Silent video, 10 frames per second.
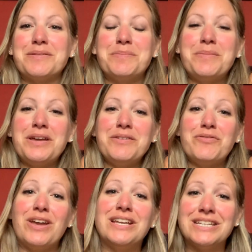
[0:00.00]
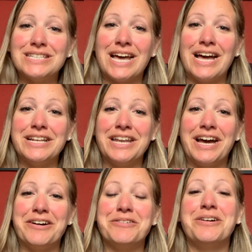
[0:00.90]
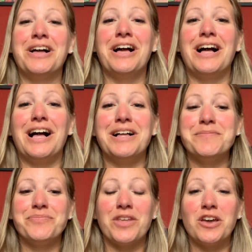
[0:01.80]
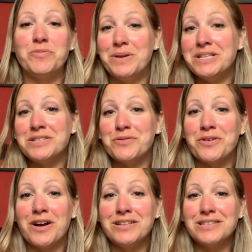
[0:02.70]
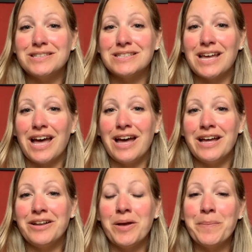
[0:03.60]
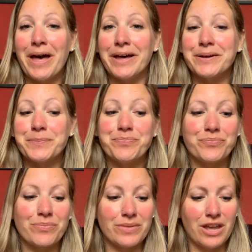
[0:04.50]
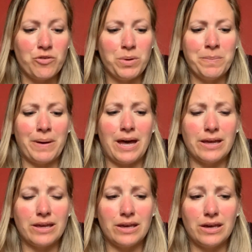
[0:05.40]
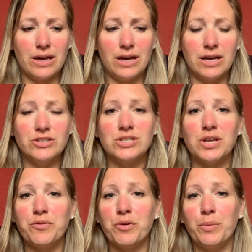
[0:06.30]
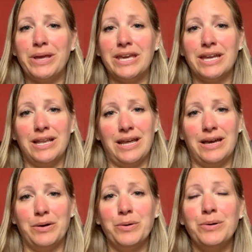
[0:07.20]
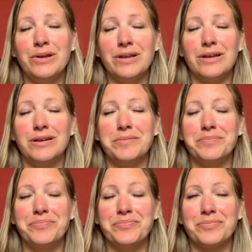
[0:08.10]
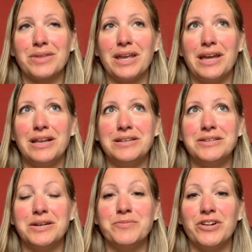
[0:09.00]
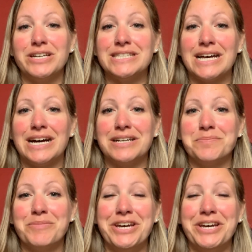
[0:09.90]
my fading tan now, I've been to France and I'm back. I've been back just over a week now, and I'm very sad.